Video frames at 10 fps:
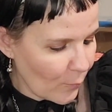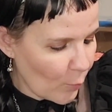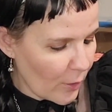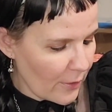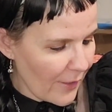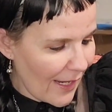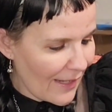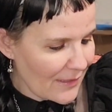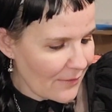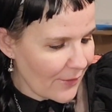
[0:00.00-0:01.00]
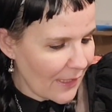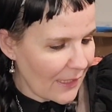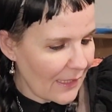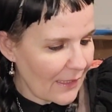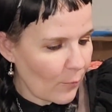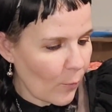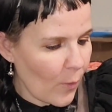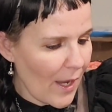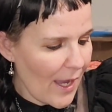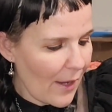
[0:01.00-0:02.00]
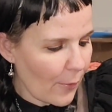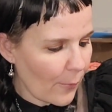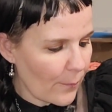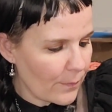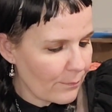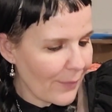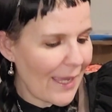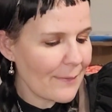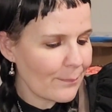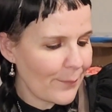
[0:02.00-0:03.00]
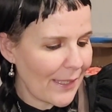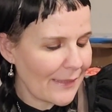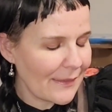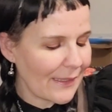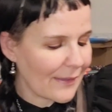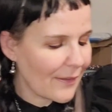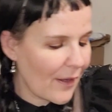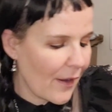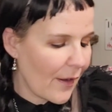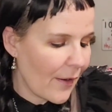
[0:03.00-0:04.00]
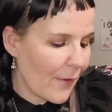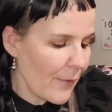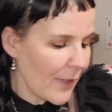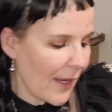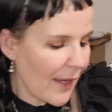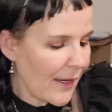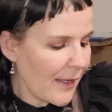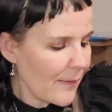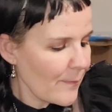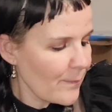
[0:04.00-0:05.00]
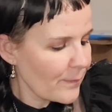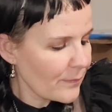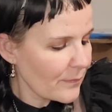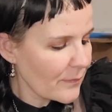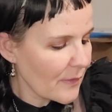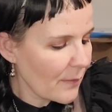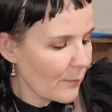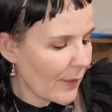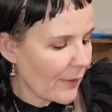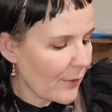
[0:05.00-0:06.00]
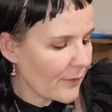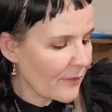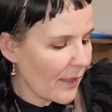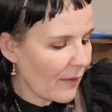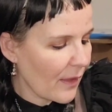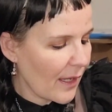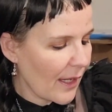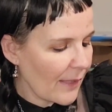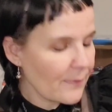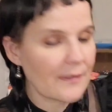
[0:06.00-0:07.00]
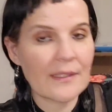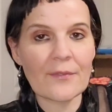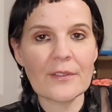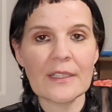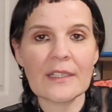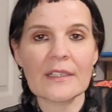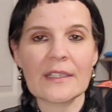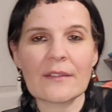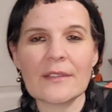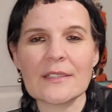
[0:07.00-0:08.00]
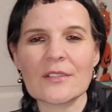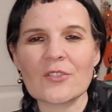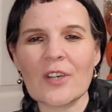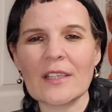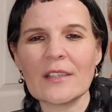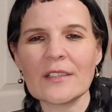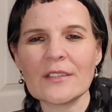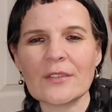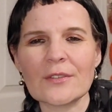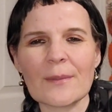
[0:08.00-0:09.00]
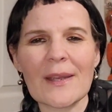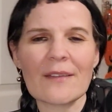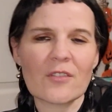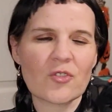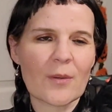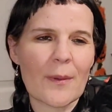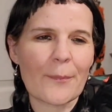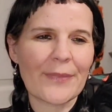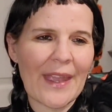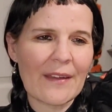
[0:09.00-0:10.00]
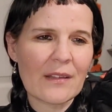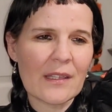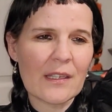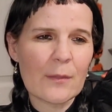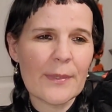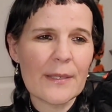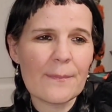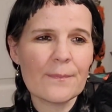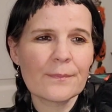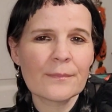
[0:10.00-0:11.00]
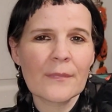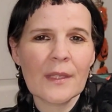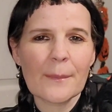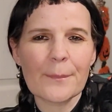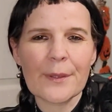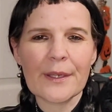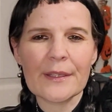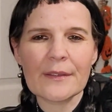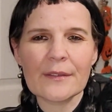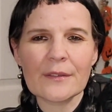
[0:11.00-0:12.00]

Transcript: Water-activated. Wow. Patent pending. Okay. By Ardell. I'm definitely going to give these a try. Look at those. I might have to trim them down a little bit, but